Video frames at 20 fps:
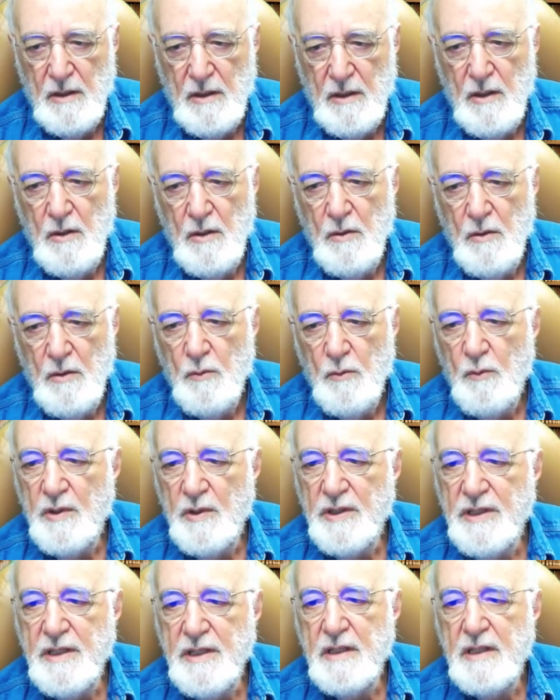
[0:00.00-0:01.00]
When the
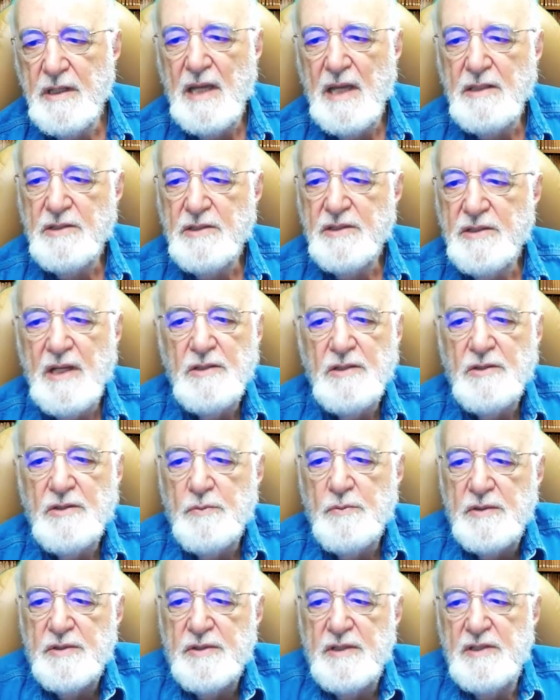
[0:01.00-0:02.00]
United States was
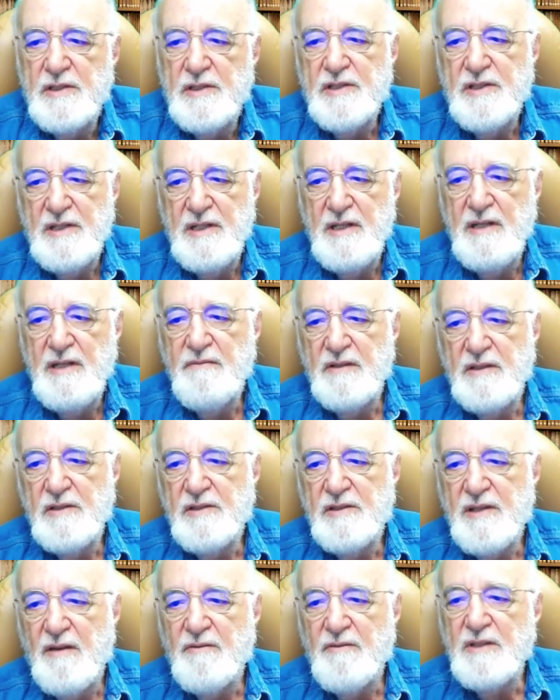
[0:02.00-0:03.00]
conceived in
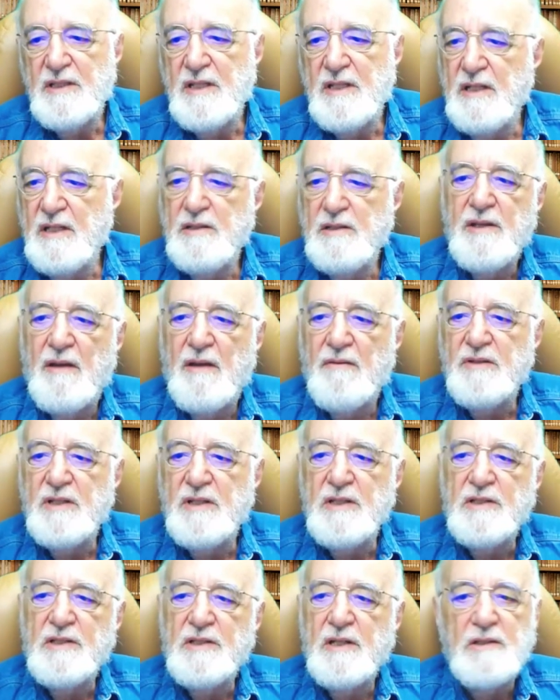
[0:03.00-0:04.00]

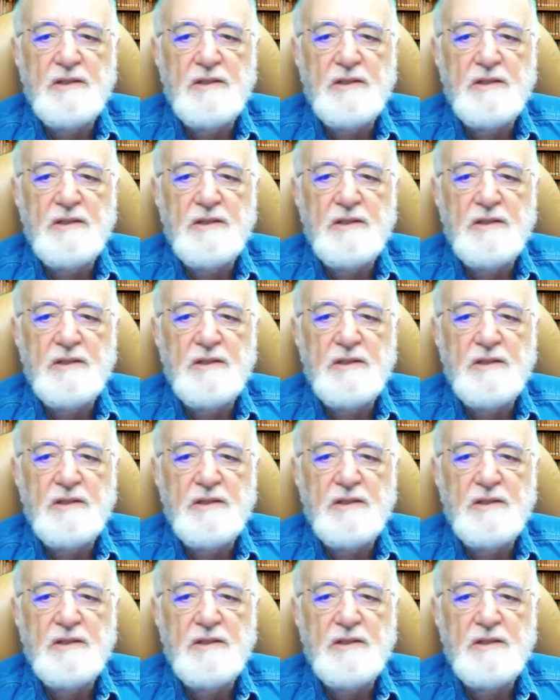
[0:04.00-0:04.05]
1776,